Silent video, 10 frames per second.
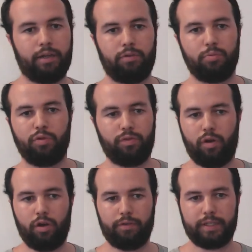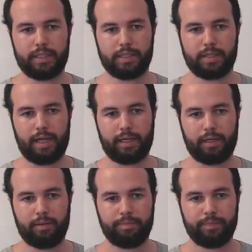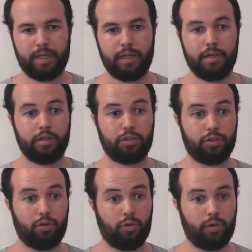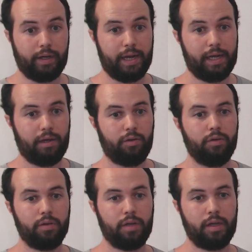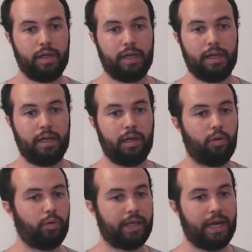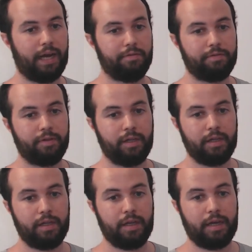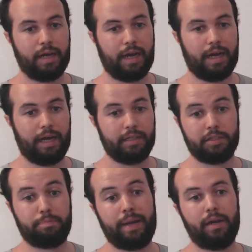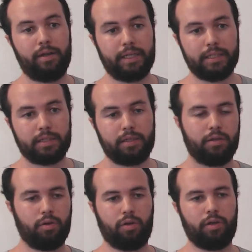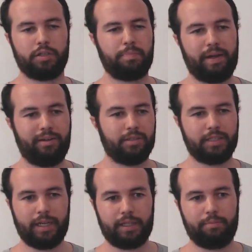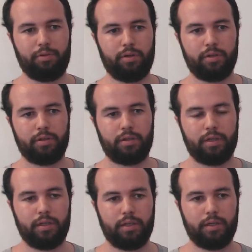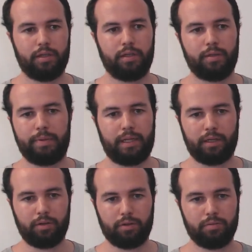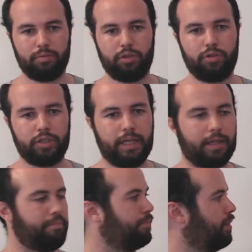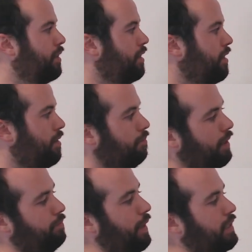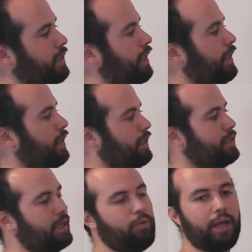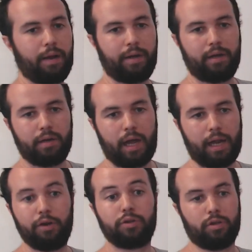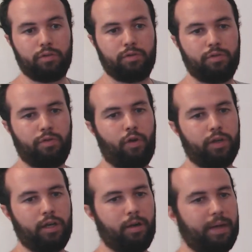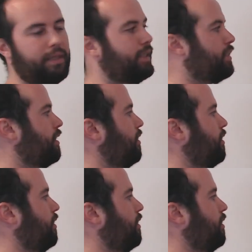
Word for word: remove all of this stack. So now we have a spare disk or spare SATA port, depending on your setup. But basically, let's say we have another 4 terabyte disk.